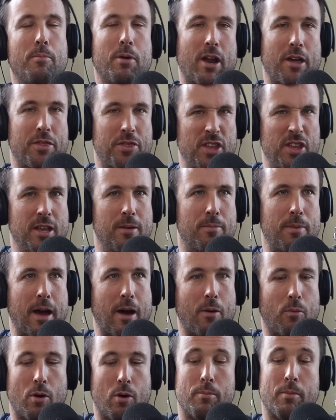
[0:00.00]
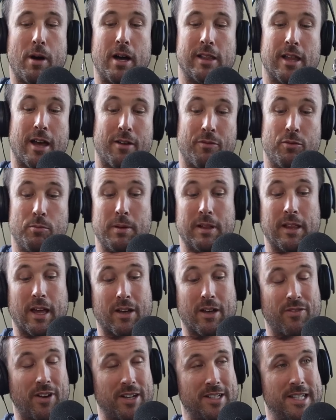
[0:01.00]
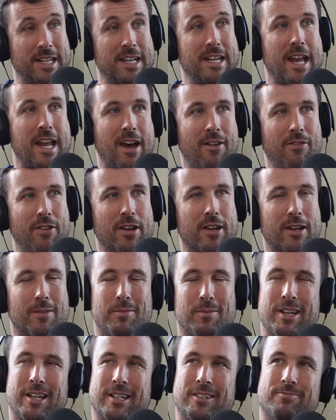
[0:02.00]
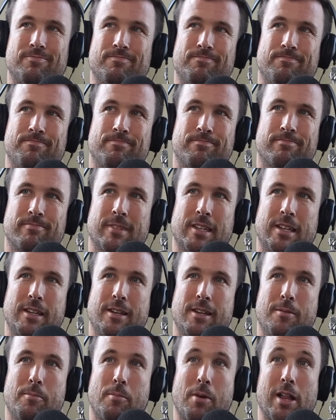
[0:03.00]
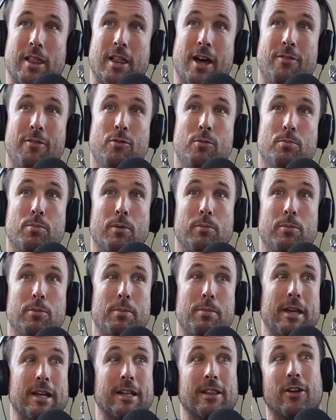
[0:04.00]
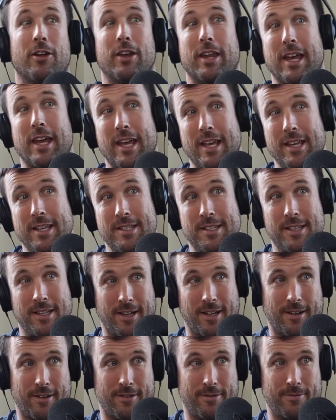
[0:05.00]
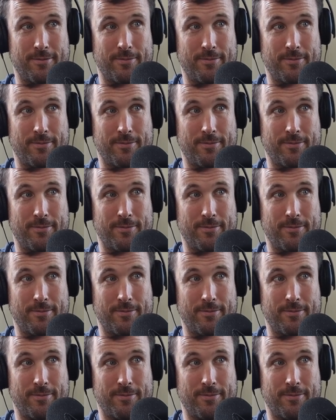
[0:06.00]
But I think about what my life would be like if I didn't have it. And I'm like, my life would probably be a lot easier,